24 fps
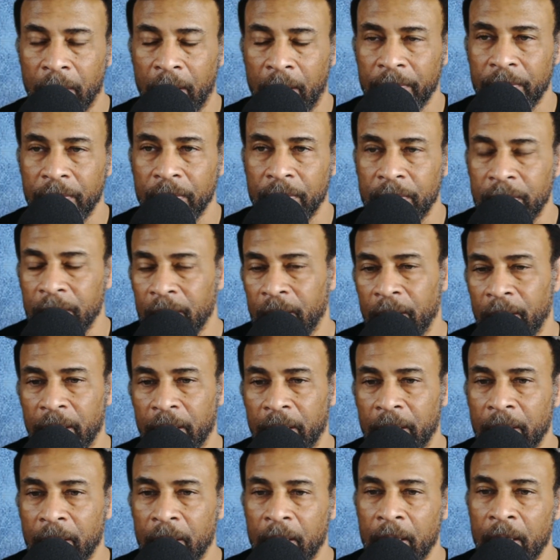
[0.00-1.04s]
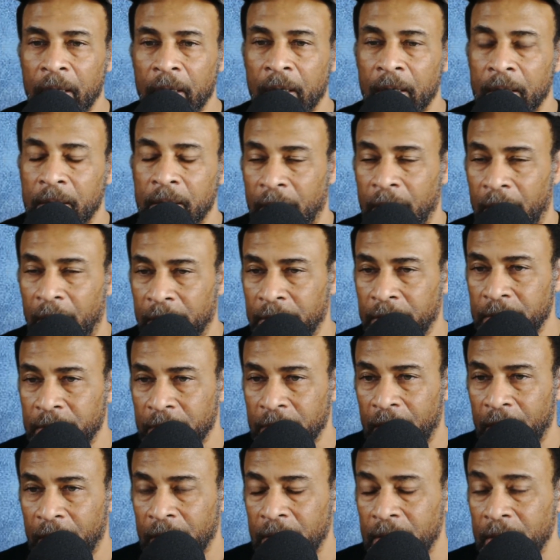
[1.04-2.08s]
utility.
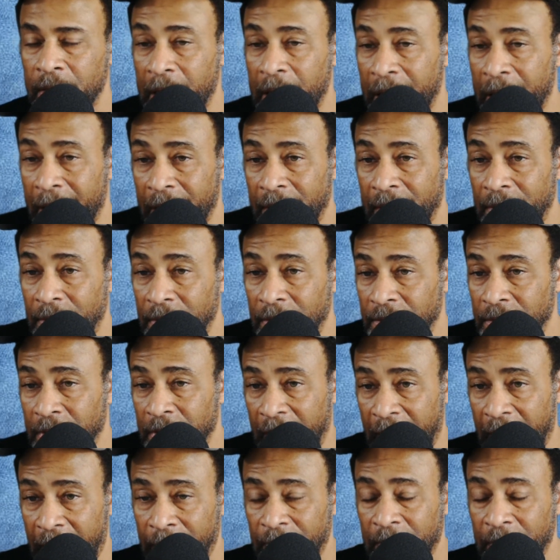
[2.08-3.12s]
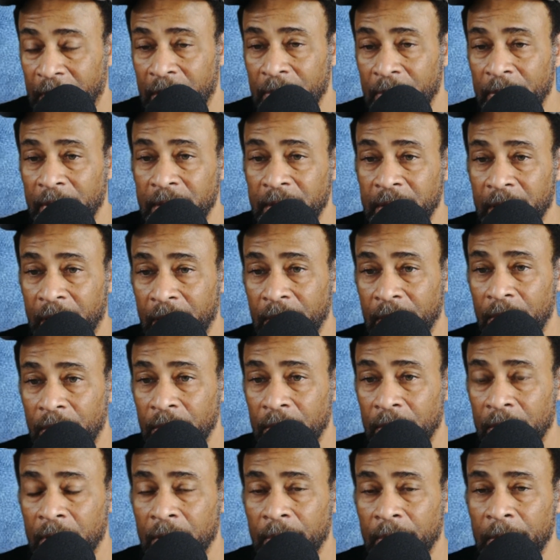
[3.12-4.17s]
DocuSign, there's an app that can be
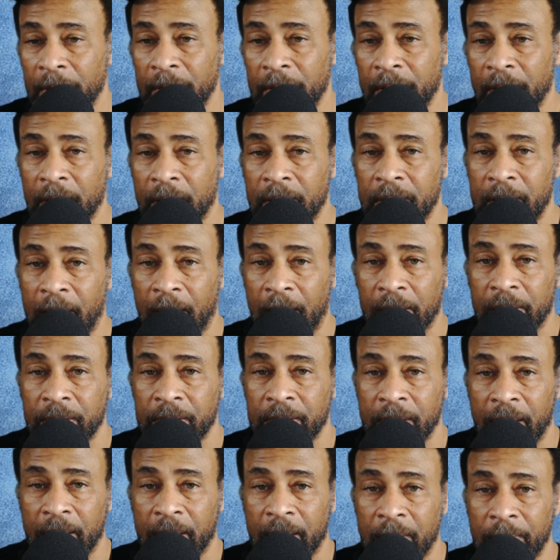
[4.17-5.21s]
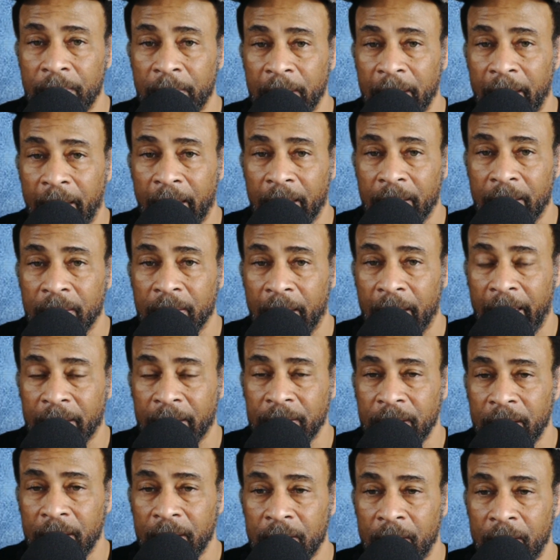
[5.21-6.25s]
downloaded, but then DocuSign can be
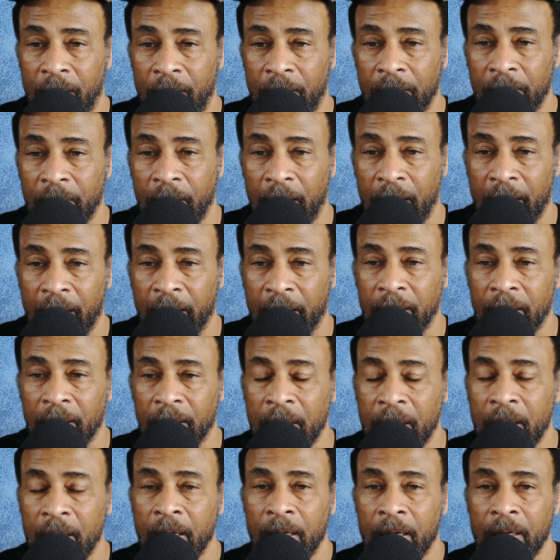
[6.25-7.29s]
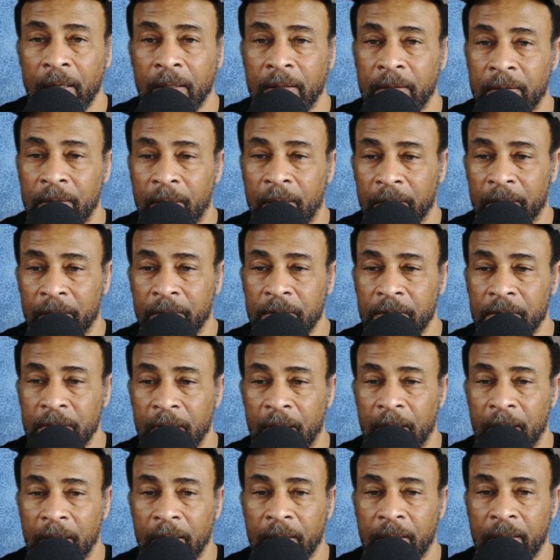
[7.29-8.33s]
accessed online.
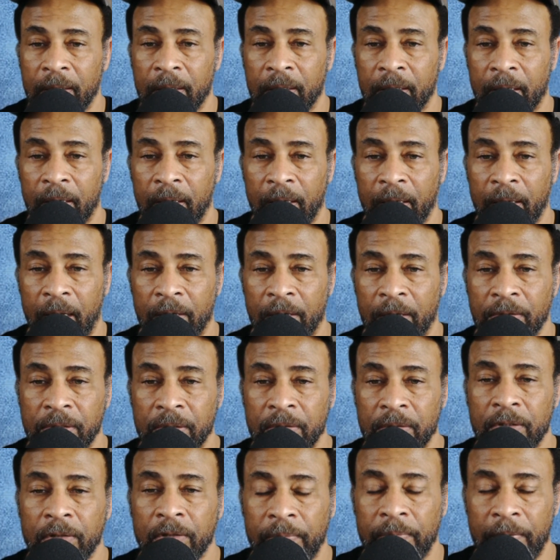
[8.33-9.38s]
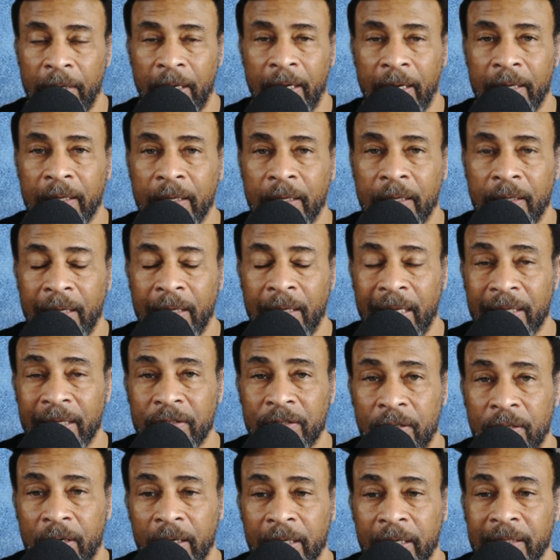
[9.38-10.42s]
DocuSign allows you to apply an
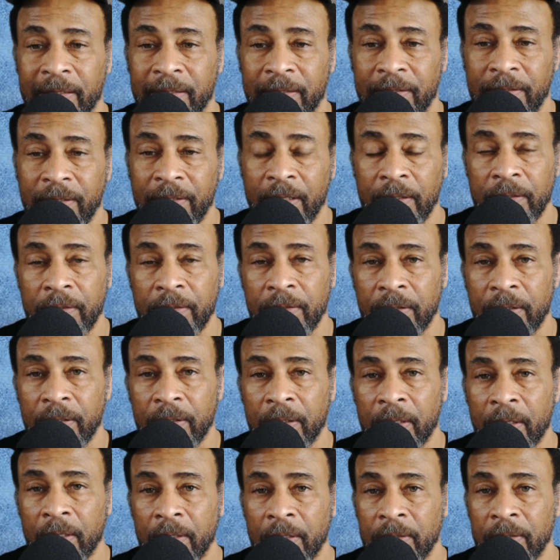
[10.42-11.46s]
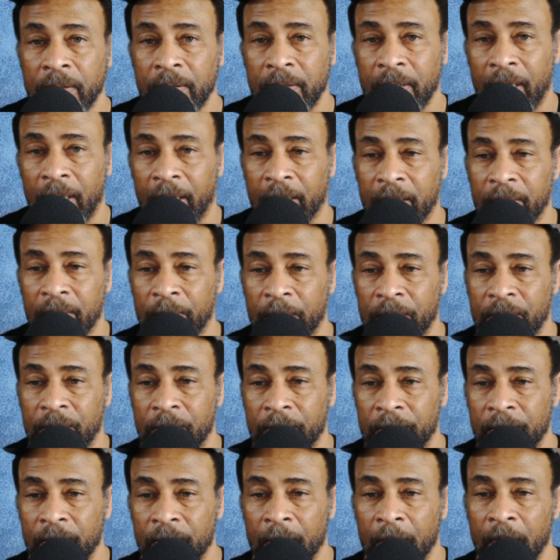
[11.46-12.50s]
electronic signature to
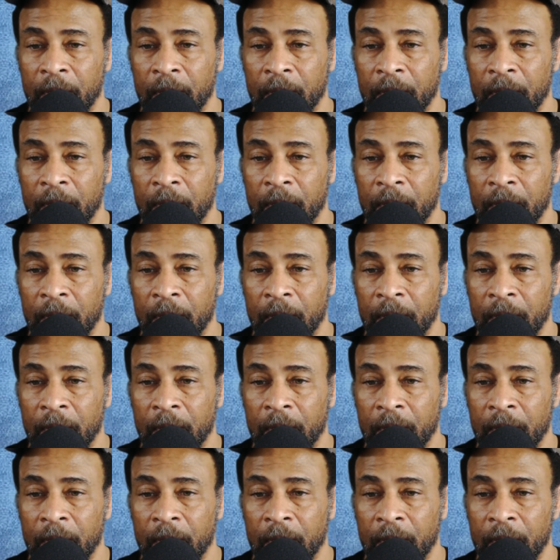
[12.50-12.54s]
documents.